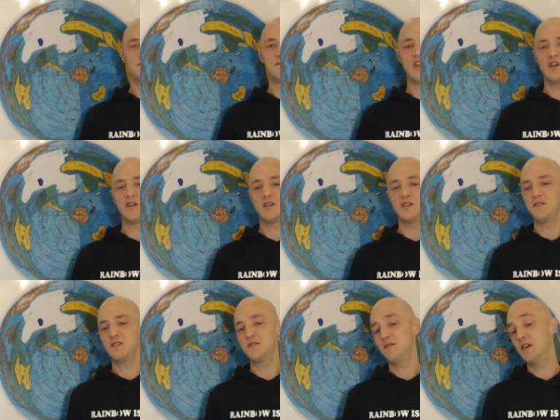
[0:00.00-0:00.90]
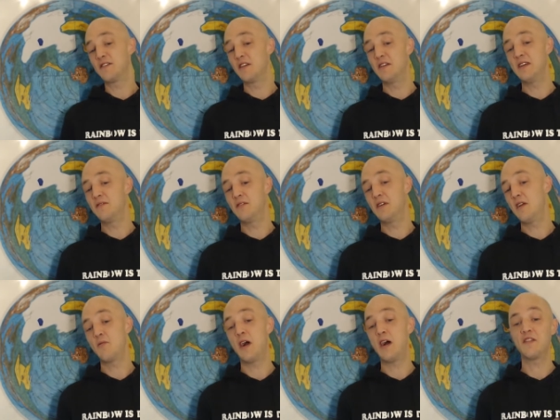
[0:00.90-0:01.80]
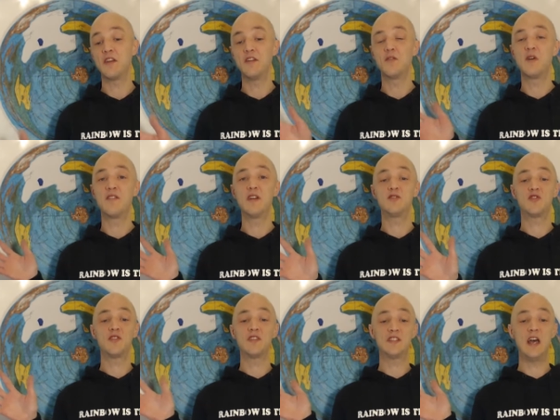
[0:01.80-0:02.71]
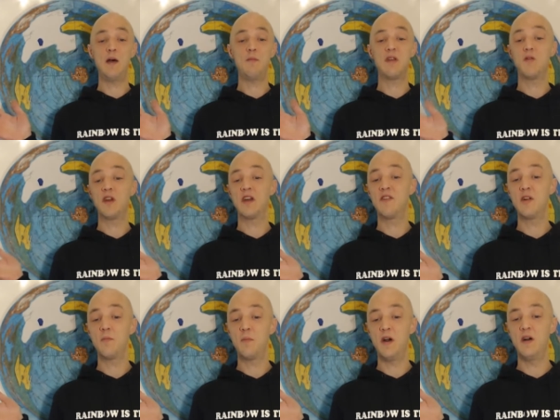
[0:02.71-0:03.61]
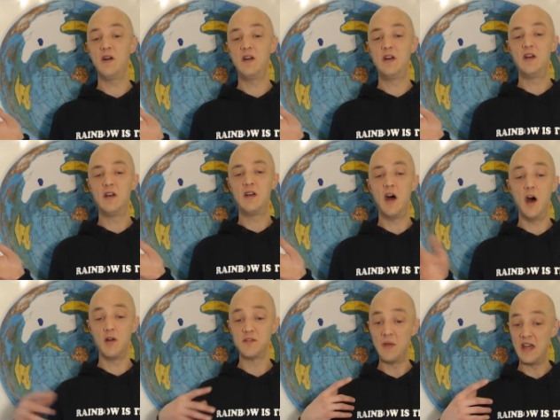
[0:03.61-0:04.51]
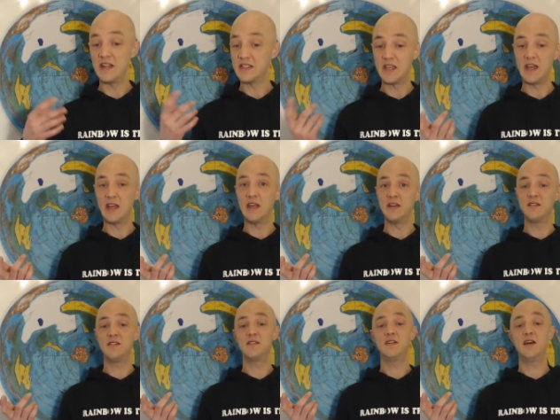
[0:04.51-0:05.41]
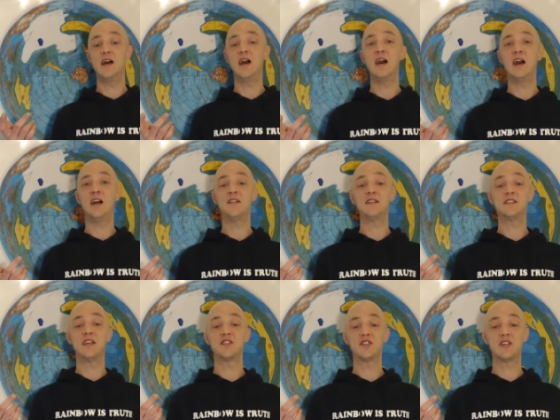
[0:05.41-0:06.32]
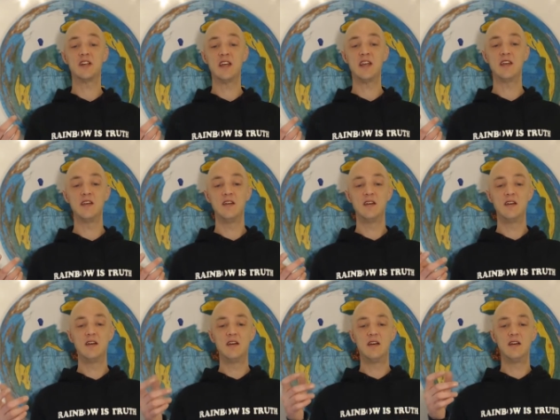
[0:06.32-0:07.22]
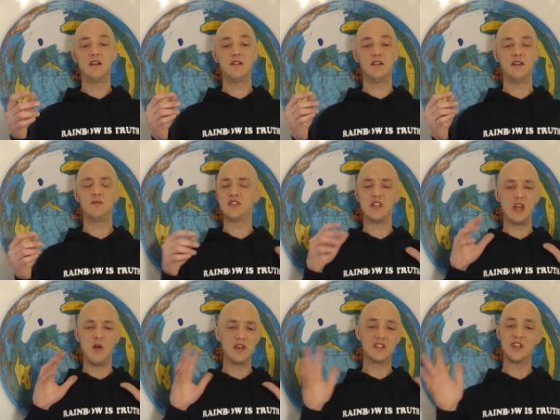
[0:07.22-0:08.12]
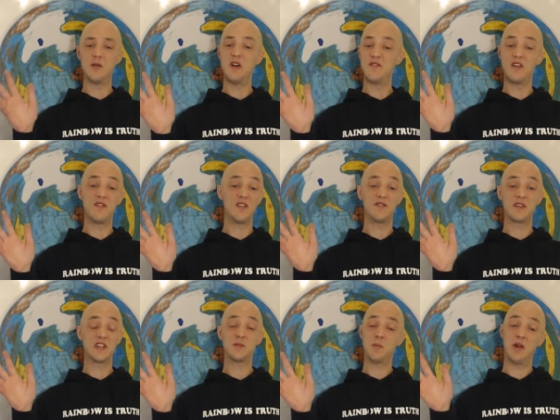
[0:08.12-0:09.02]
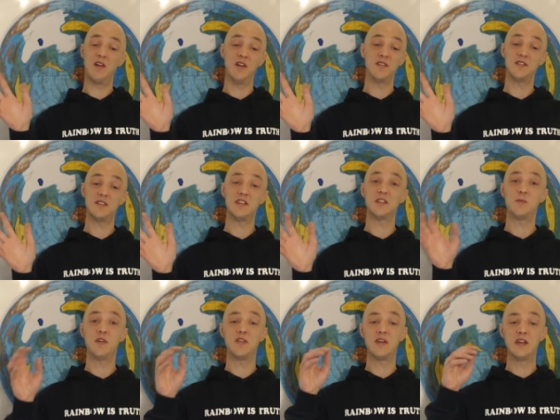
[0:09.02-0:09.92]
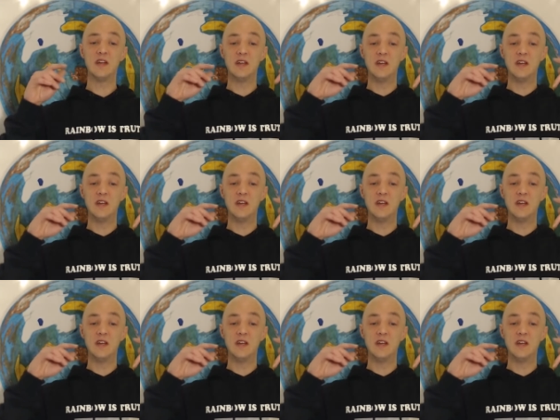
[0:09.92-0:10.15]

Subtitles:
No, I don't. Wow, I don't know whether he was trying to attack me or whatever, but I was meditating, and essentially, it was the only time I've ever experienced this, by the way,